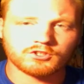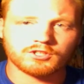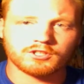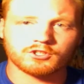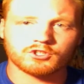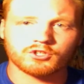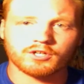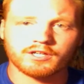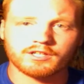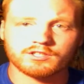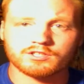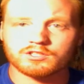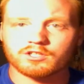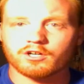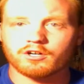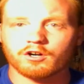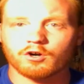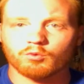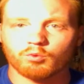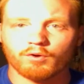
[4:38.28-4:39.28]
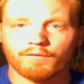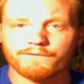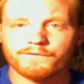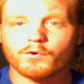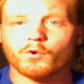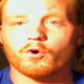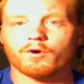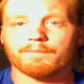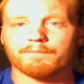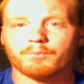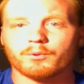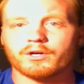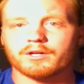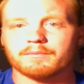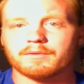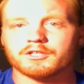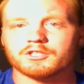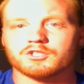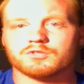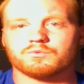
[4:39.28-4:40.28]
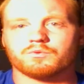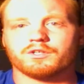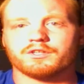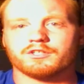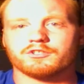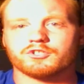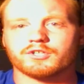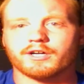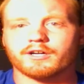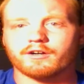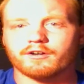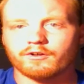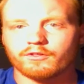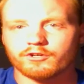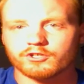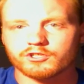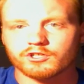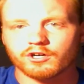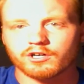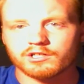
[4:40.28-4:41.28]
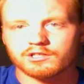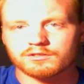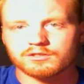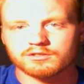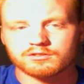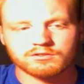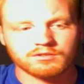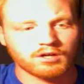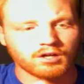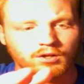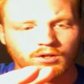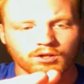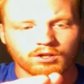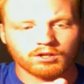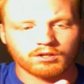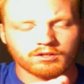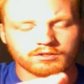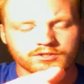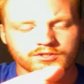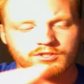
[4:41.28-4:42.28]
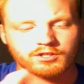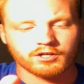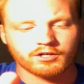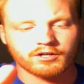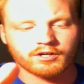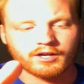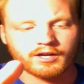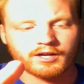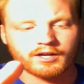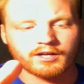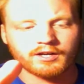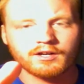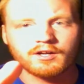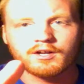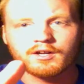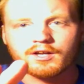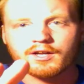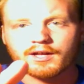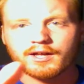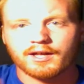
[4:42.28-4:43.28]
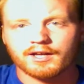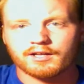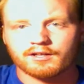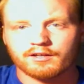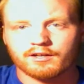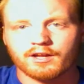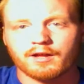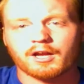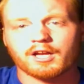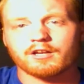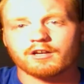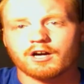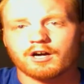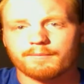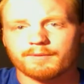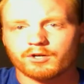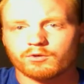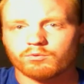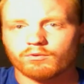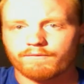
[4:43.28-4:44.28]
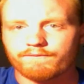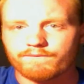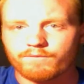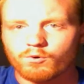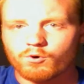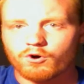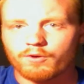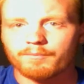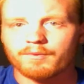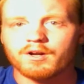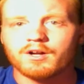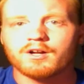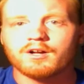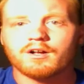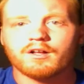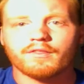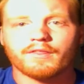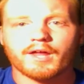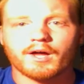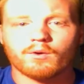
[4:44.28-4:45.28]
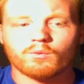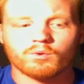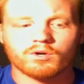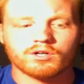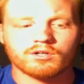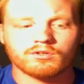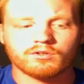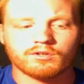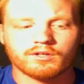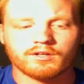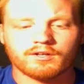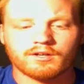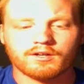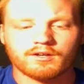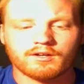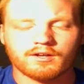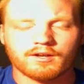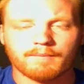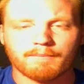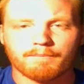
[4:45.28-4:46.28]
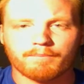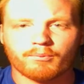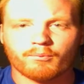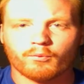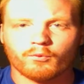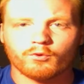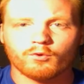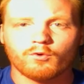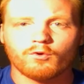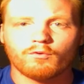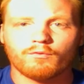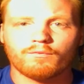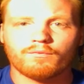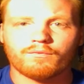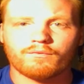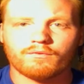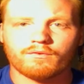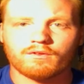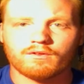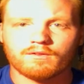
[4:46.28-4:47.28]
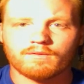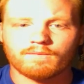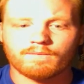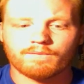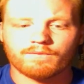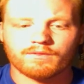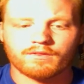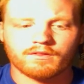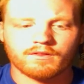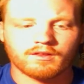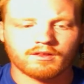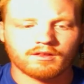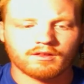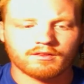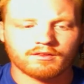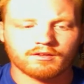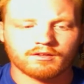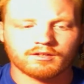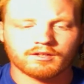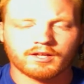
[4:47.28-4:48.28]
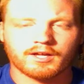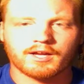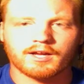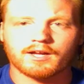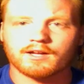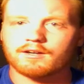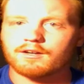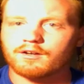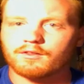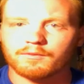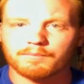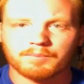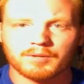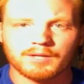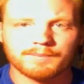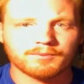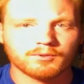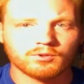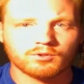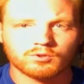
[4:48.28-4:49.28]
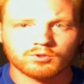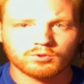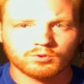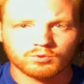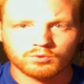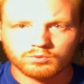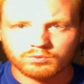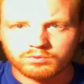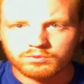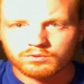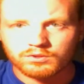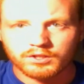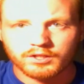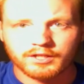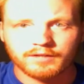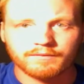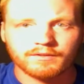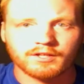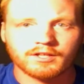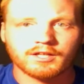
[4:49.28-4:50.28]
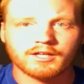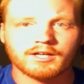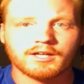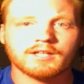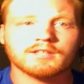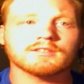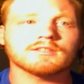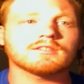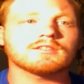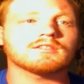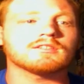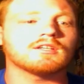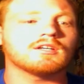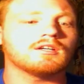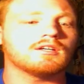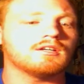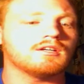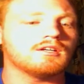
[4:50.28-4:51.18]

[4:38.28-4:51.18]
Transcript: They're trying to start a reform, pretty much, is what they're trying to do. They're starting to start an economic reform that will improve the land, the people who live in the lands.